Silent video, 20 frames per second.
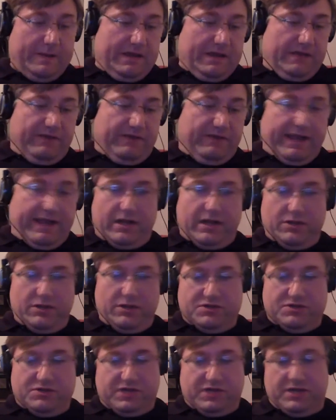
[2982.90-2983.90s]
If I got to
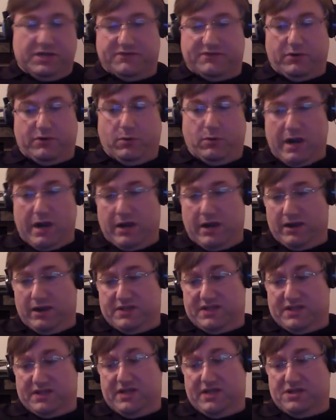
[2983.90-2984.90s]
lose sales for a while
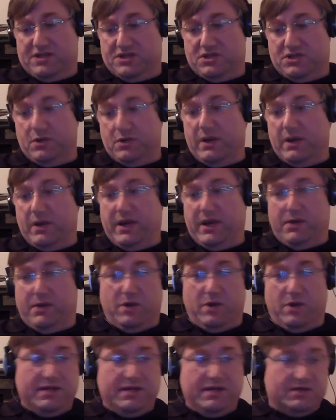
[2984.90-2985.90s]
as I just go ahead
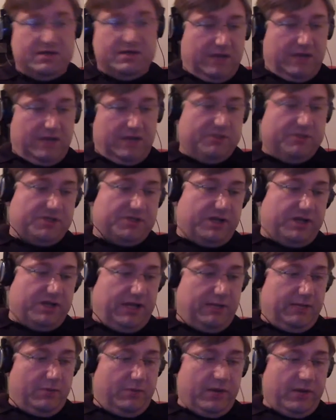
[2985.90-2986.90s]
and write, I'm just going
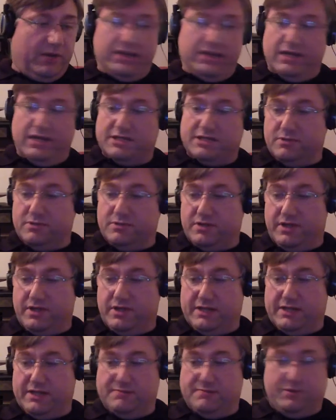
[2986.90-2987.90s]
to keep writing the next book and
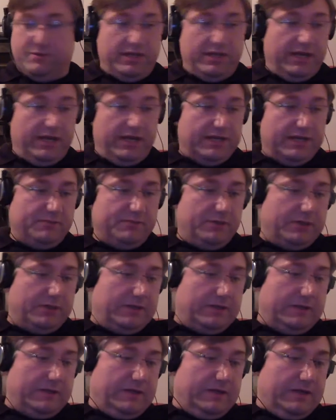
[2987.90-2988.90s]
the next book and the next
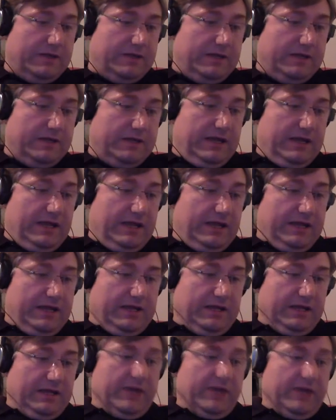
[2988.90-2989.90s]
book. And
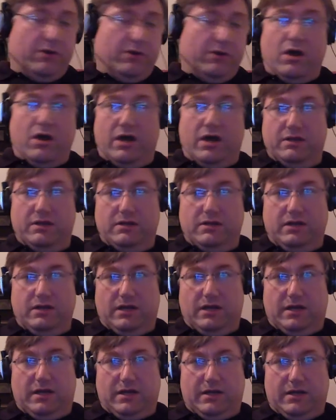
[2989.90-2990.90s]
then later on,
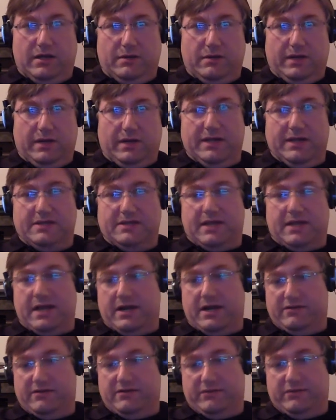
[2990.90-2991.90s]
when I get
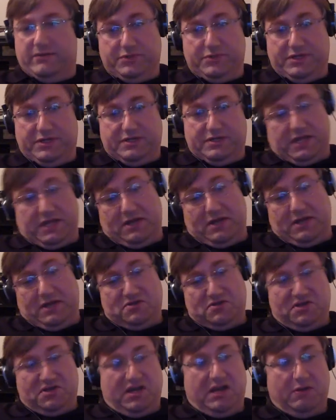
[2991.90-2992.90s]
tired of losing
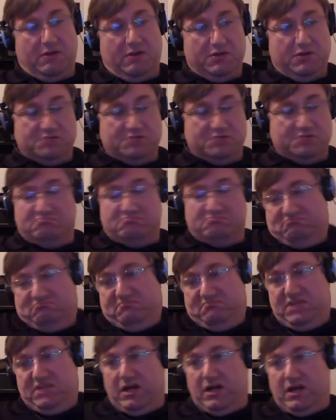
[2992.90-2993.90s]
sales, then I'll just,
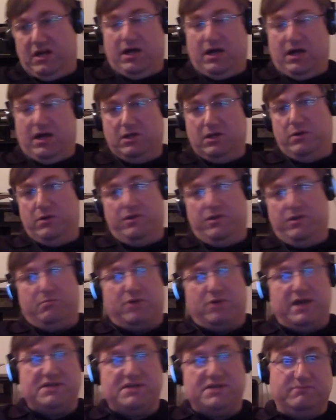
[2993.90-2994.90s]
I'll lower the
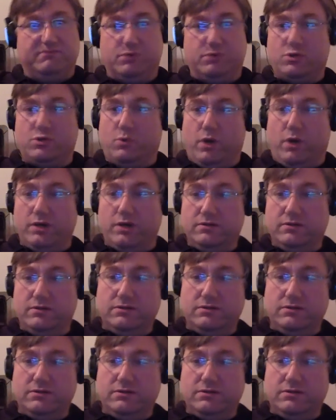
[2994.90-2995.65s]
price of book one,